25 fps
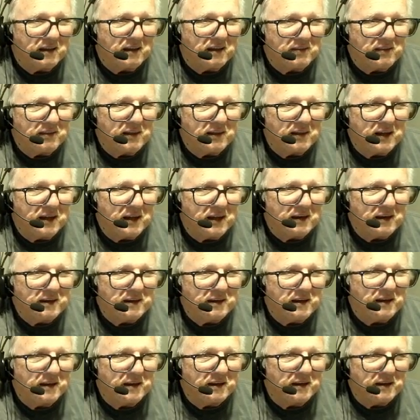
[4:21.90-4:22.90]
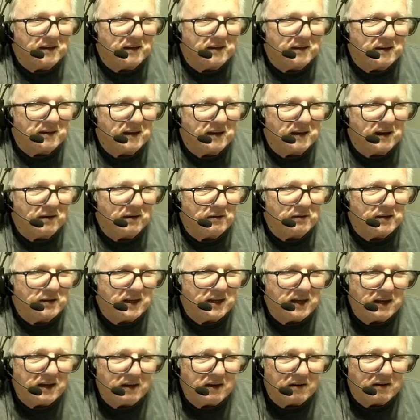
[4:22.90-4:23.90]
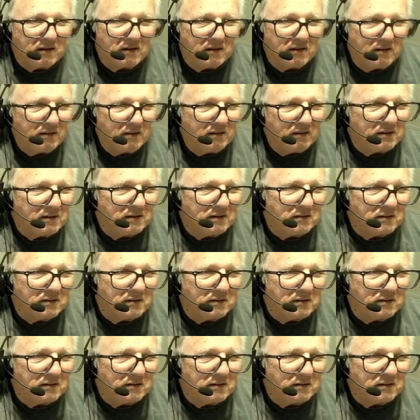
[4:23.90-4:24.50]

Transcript: Then down here,